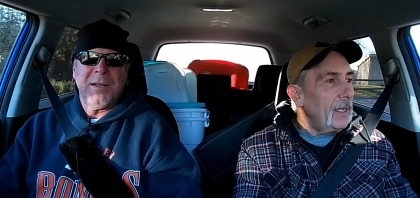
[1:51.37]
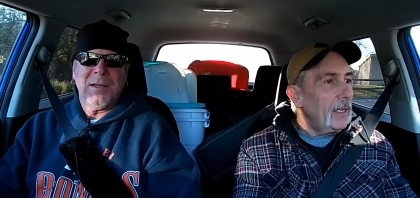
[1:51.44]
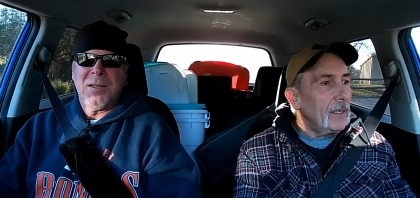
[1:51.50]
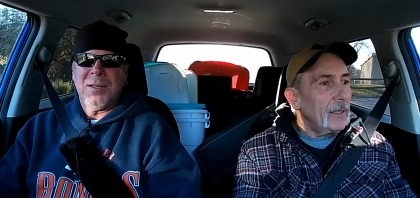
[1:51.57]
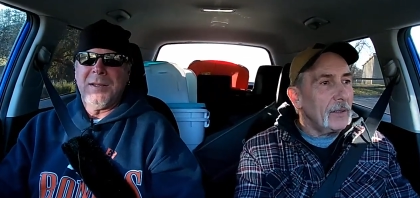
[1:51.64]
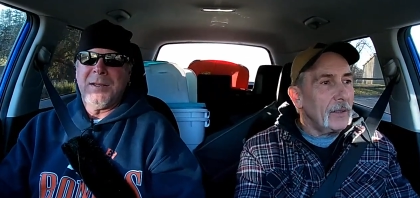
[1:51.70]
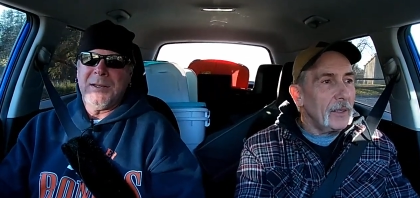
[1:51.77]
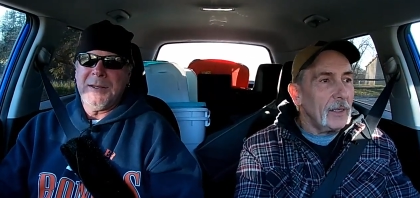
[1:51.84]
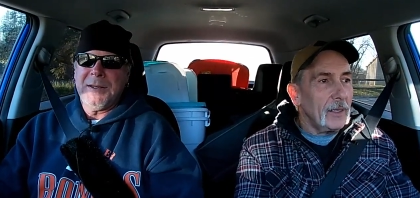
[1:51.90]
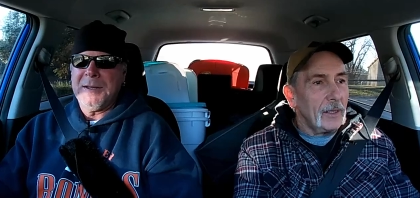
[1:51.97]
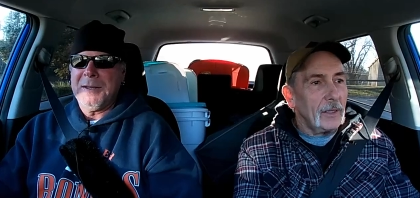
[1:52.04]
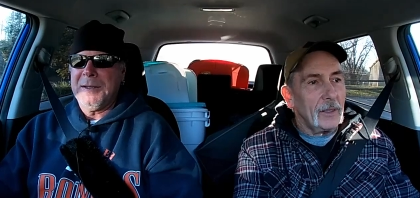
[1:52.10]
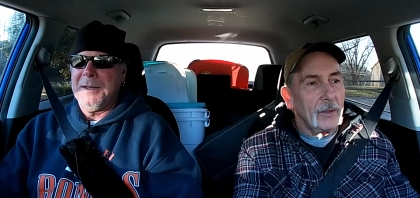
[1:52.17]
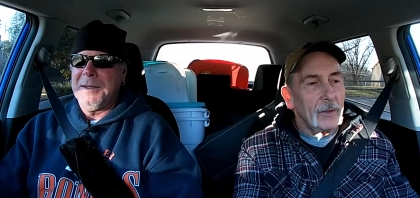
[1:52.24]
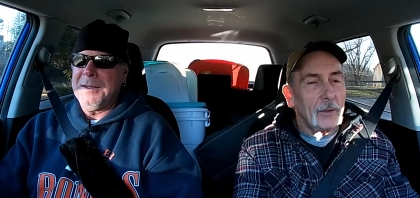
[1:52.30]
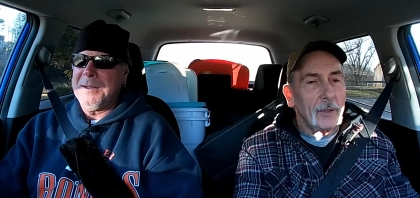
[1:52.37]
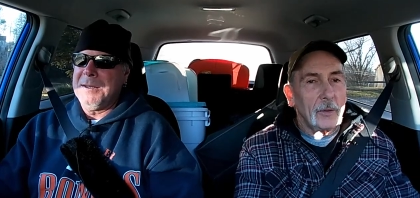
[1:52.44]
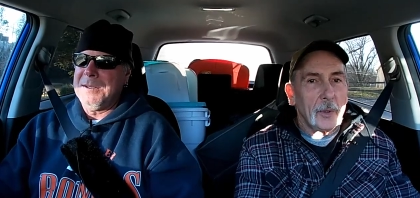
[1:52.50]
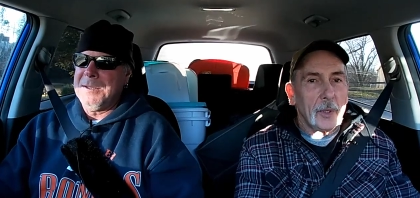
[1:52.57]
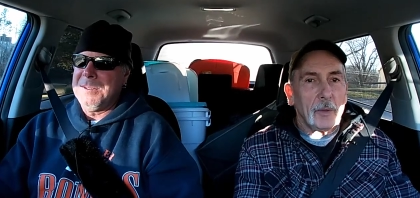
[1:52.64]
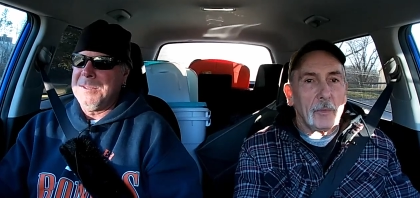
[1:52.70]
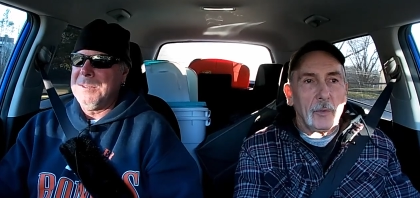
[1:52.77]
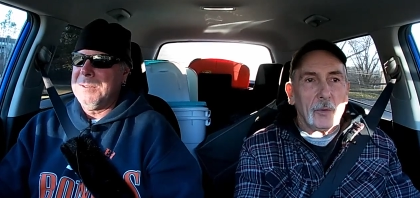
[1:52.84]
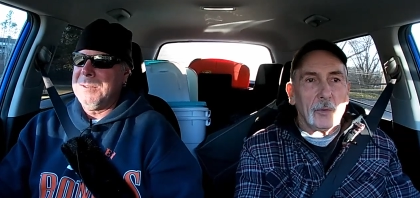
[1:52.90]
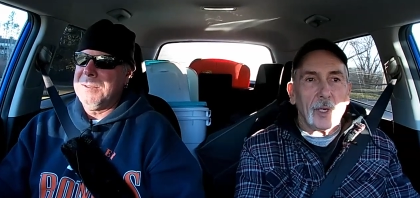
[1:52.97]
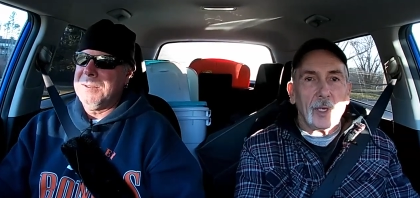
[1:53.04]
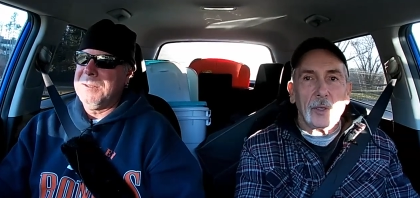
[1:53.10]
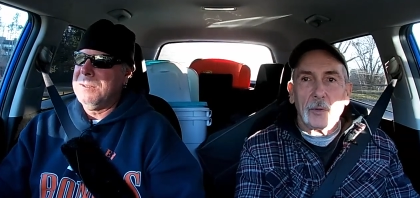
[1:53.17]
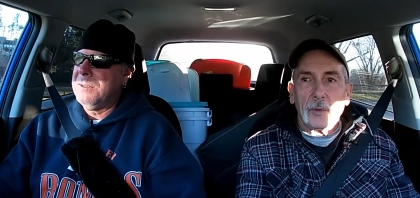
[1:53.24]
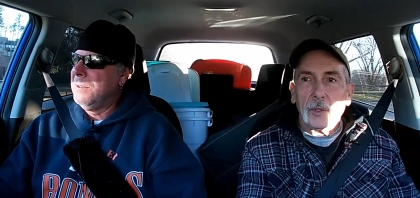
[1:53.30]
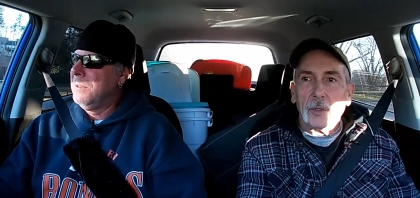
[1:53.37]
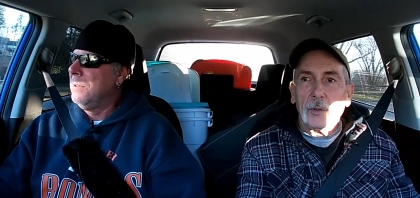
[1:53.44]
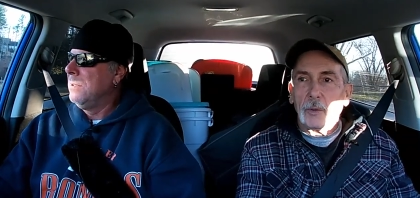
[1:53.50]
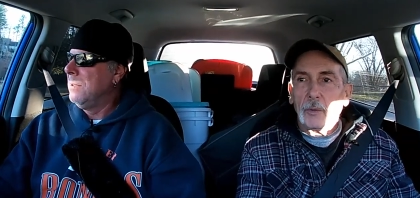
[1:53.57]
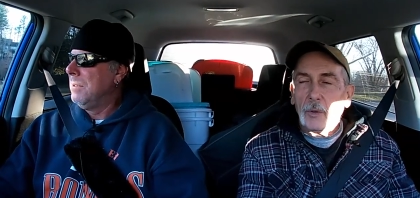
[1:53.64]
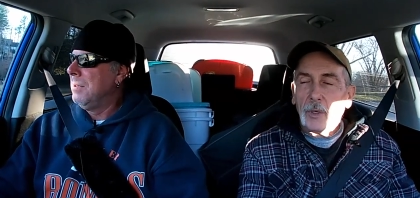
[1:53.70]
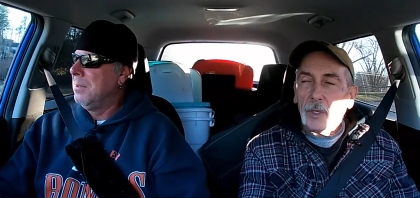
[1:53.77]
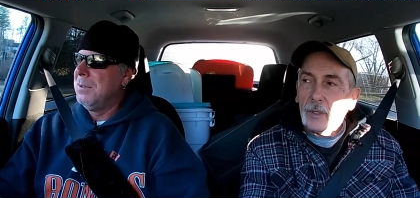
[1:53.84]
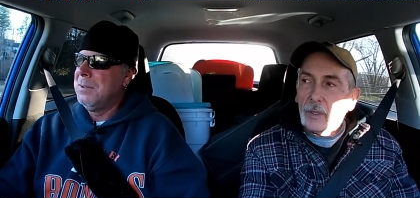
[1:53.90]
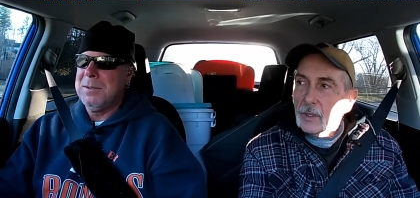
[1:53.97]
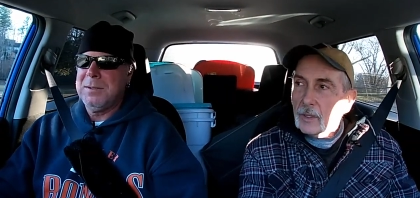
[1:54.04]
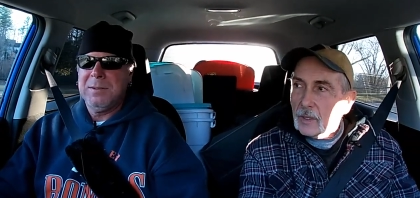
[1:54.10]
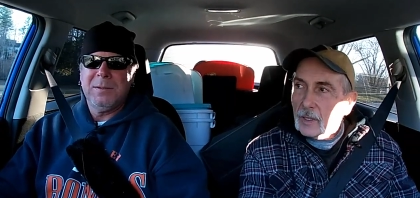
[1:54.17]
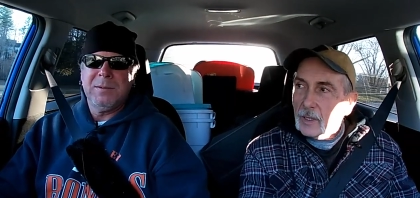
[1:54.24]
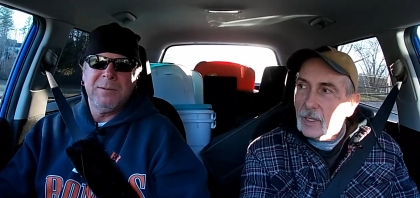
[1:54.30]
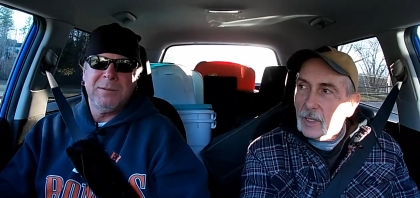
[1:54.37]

Speaker 1: And uh, or we can move on to a newer one.